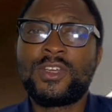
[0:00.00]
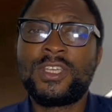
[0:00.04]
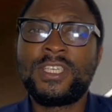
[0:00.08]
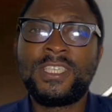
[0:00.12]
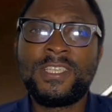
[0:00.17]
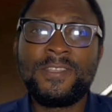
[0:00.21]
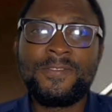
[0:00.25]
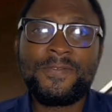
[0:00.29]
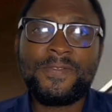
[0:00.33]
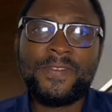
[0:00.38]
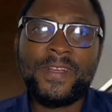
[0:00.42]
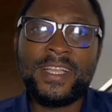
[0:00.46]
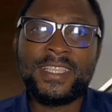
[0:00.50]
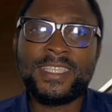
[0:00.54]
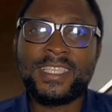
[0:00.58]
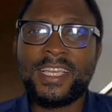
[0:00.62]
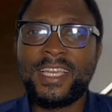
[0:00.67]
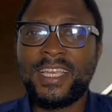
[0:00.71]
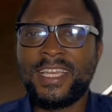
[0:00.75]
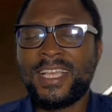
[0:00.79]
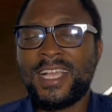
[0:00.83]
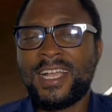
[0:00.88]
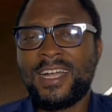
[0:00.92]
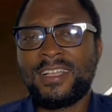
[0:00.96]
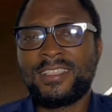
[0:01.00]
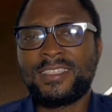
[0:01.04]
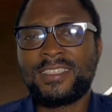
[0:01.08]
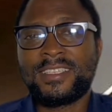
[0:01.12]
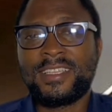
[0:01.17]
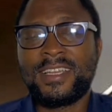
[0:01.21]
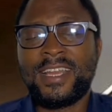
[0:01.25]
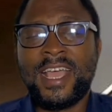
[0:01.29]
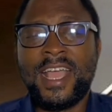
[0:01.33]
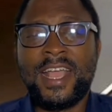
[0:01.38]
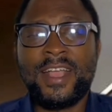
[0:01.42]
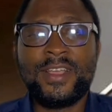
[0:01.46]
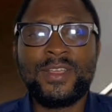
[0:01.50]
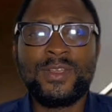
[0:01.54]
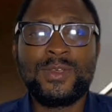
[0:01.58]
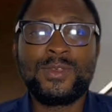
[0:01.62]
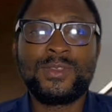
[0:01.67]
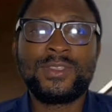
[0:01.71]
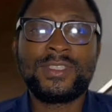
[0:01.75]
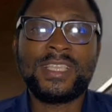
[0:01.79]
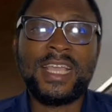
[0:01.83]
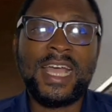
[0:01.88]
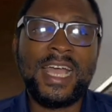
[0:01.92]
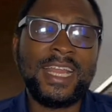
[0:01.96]
on different clinical
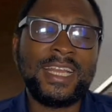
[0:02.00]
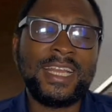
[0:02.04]
scenarios